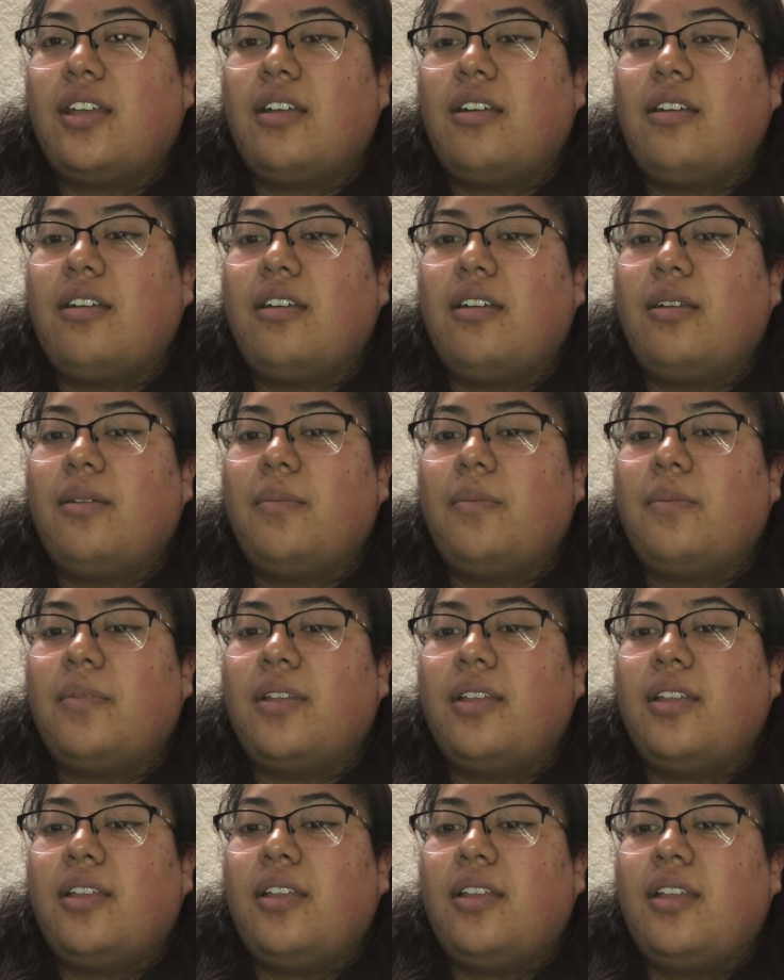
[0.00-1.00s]
I
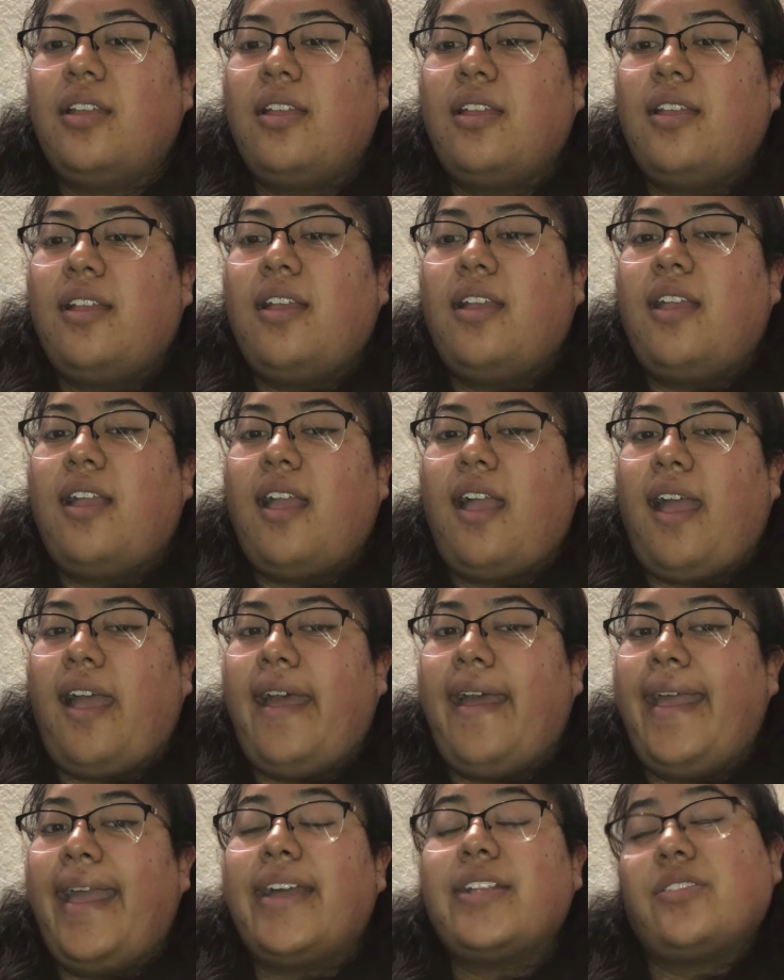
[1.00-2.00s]

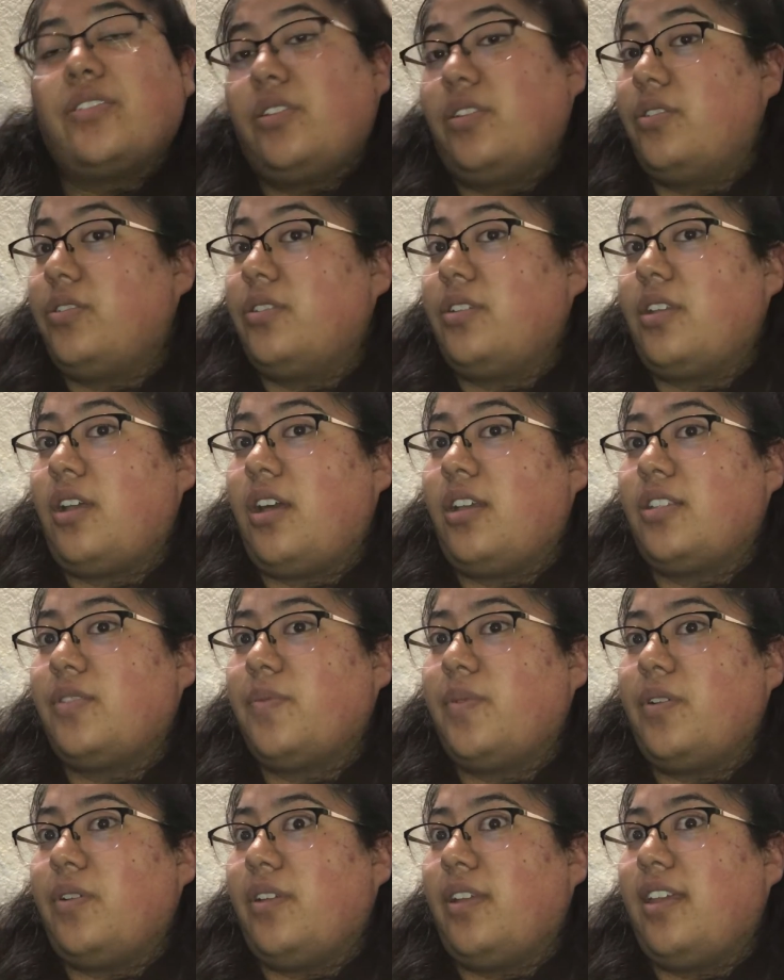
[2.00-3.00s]
had to go to the
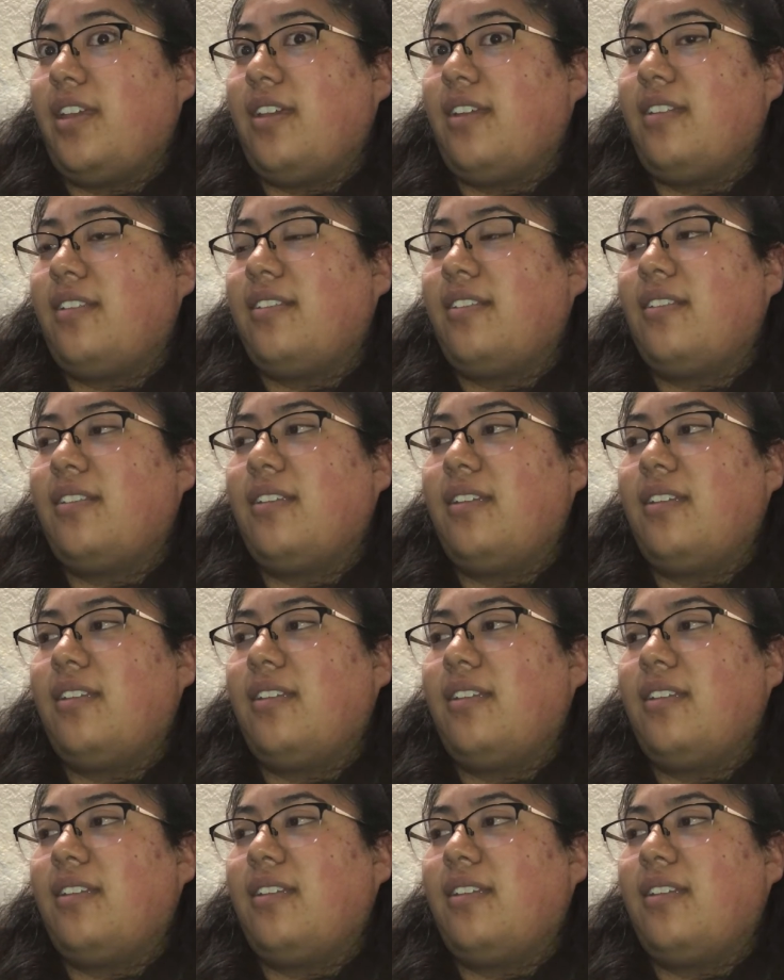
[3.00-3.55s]
hospital again,